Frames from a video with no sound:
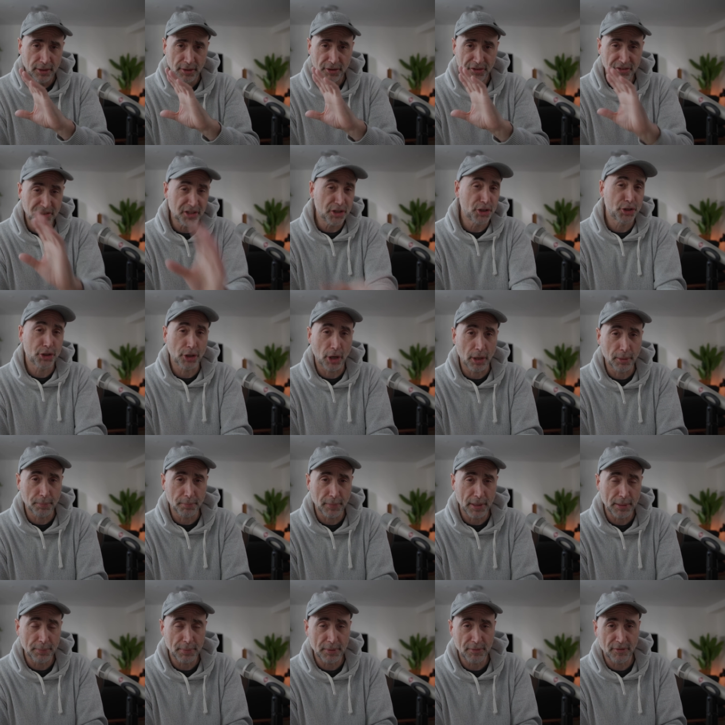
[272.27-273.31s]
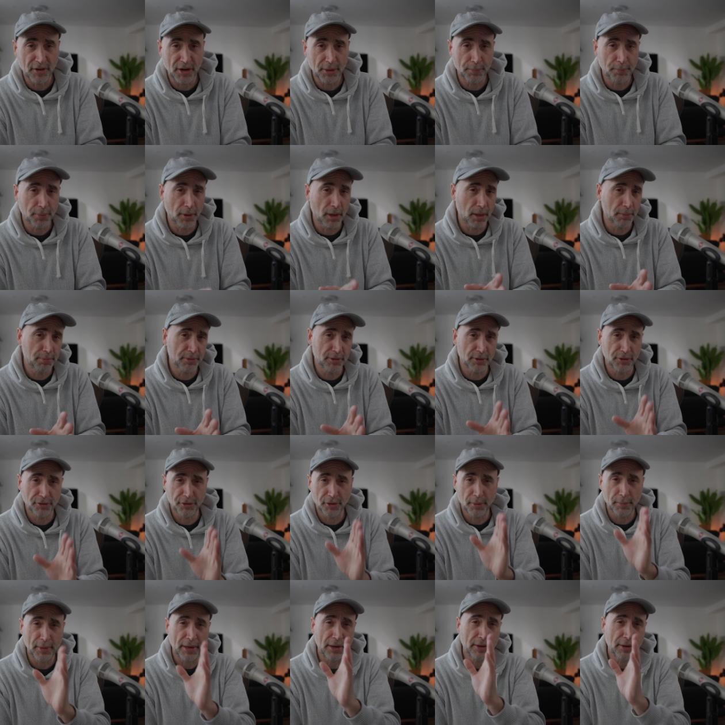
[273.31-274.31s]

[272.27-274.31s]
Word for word: C sharp might be very popular some